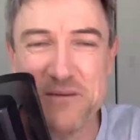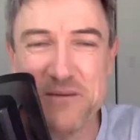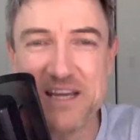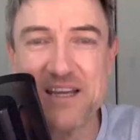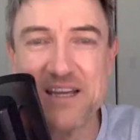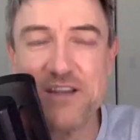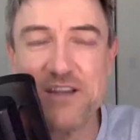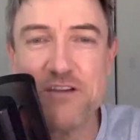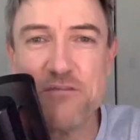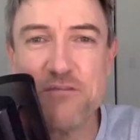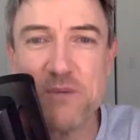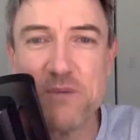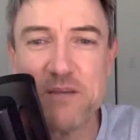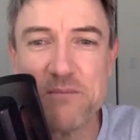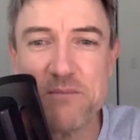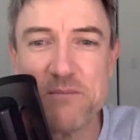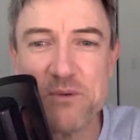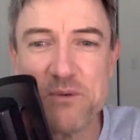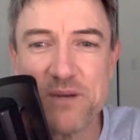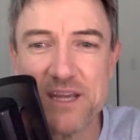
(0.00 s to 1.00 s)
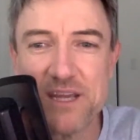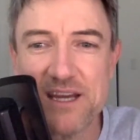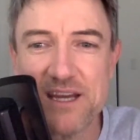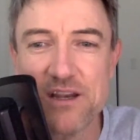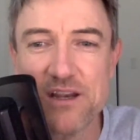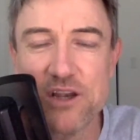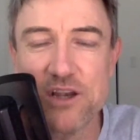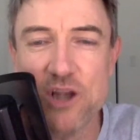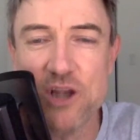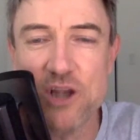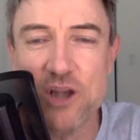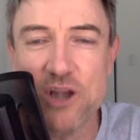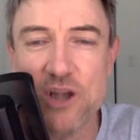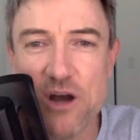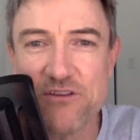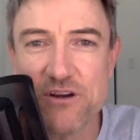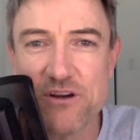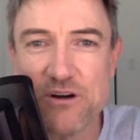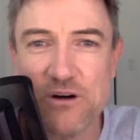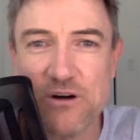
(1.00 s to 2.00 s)
Now, you've been putting out a
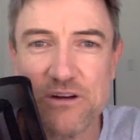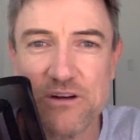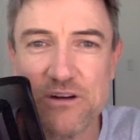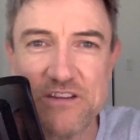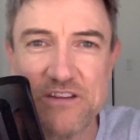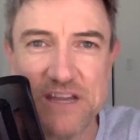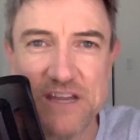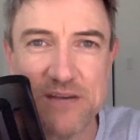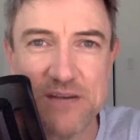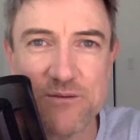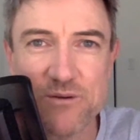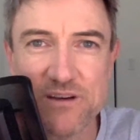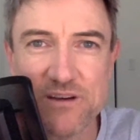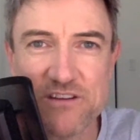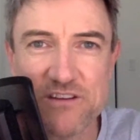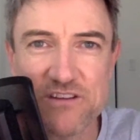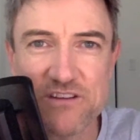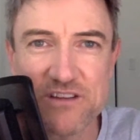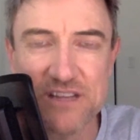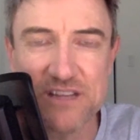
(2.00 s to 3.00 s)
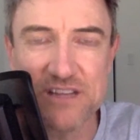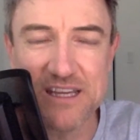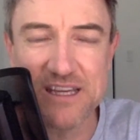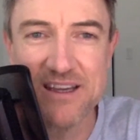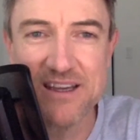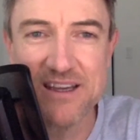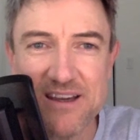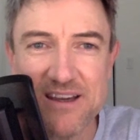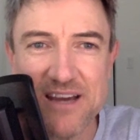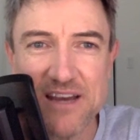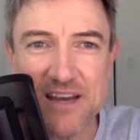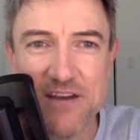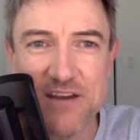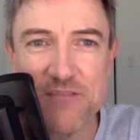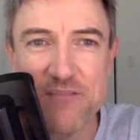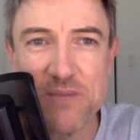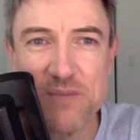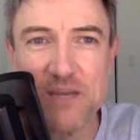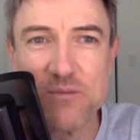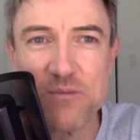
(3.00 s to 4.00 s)
lot of content recently, and
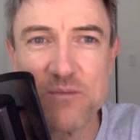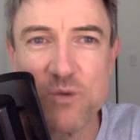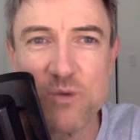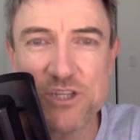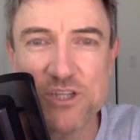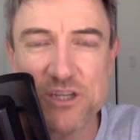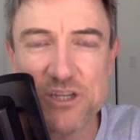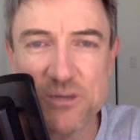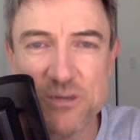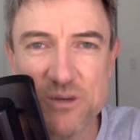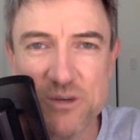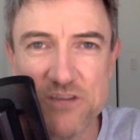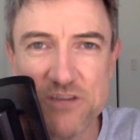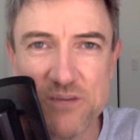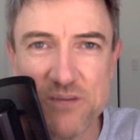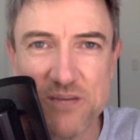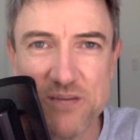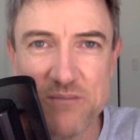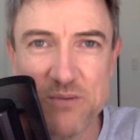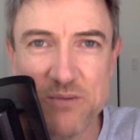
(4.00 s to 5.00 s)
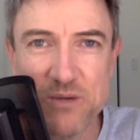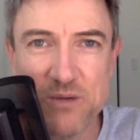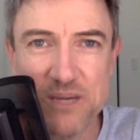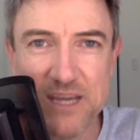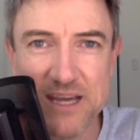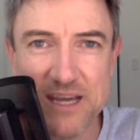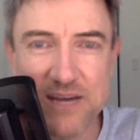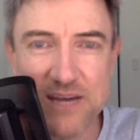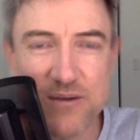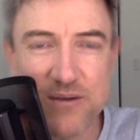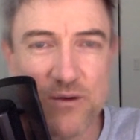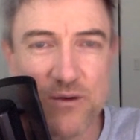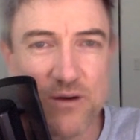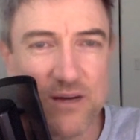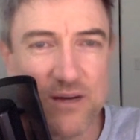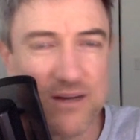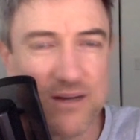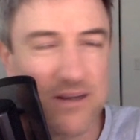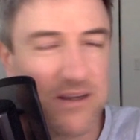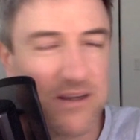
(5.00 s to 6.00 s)
I've been watching what you've been putting out,
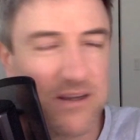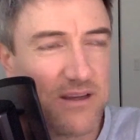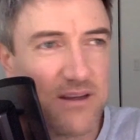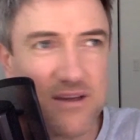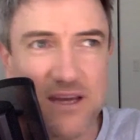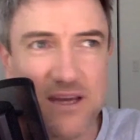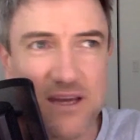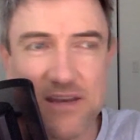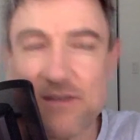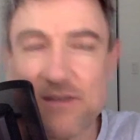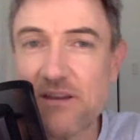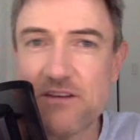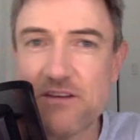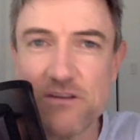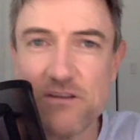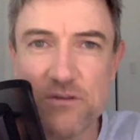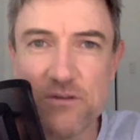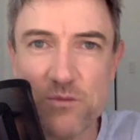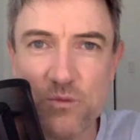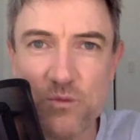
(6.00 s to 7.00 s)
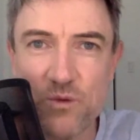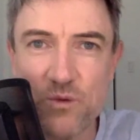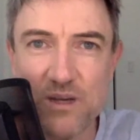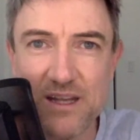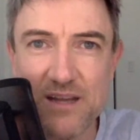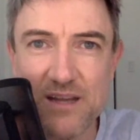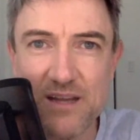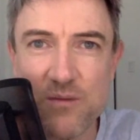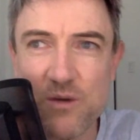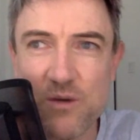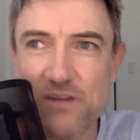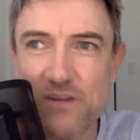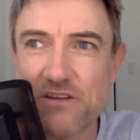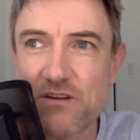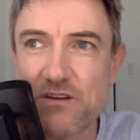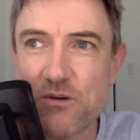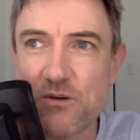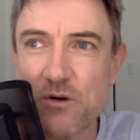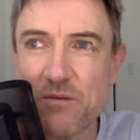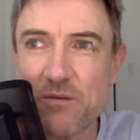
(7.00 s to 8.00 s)
and this is really what's
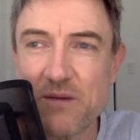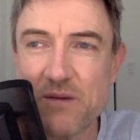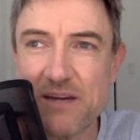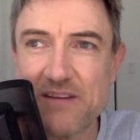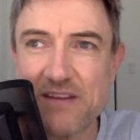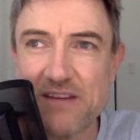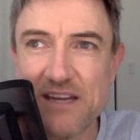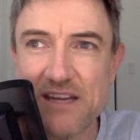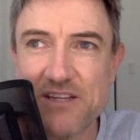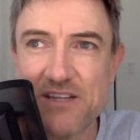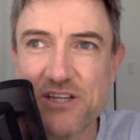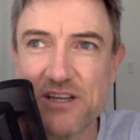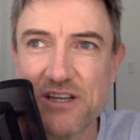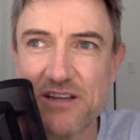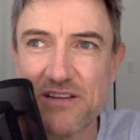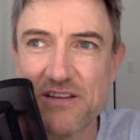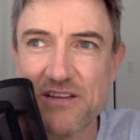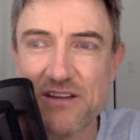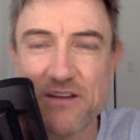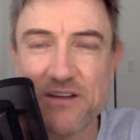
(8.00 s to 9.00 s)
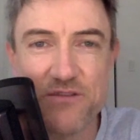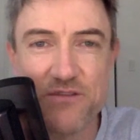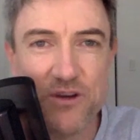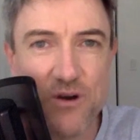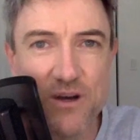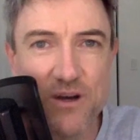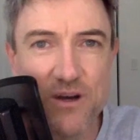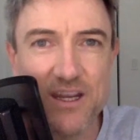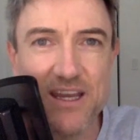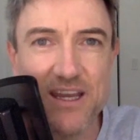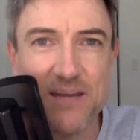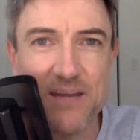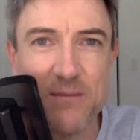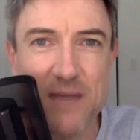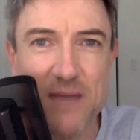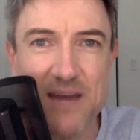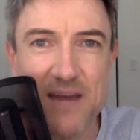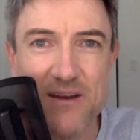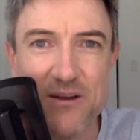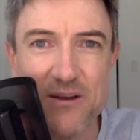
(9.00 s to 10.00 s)
caught my attention and said, I've got to get
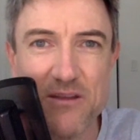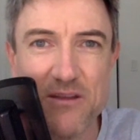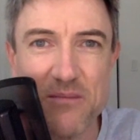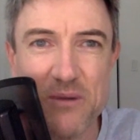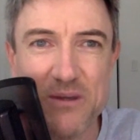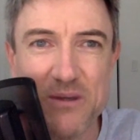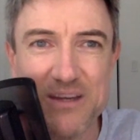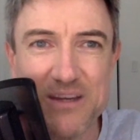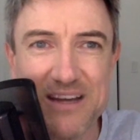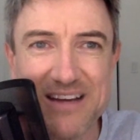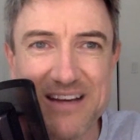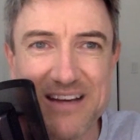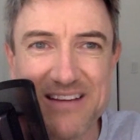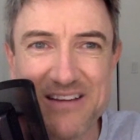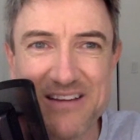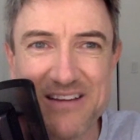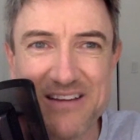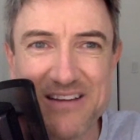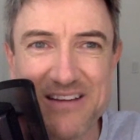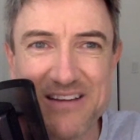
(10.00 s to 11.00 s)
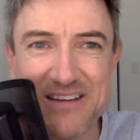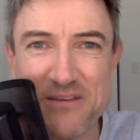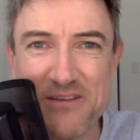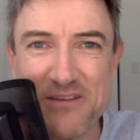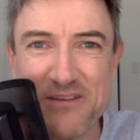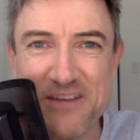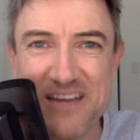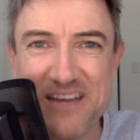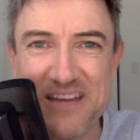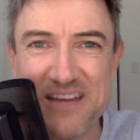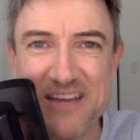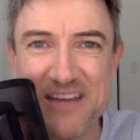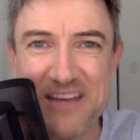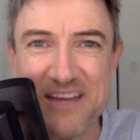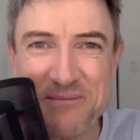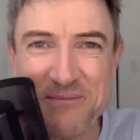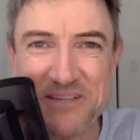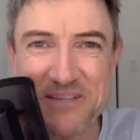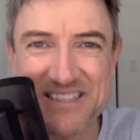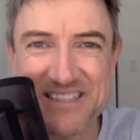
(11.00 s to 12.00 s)
Matt on the podcast, even if he has to
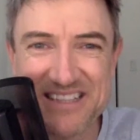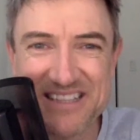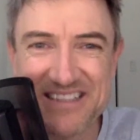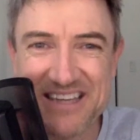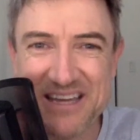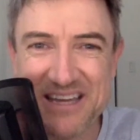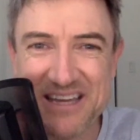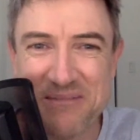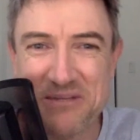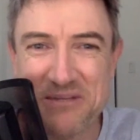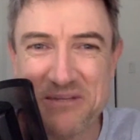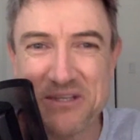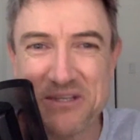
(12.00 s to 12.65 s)
get up at 6 a.m.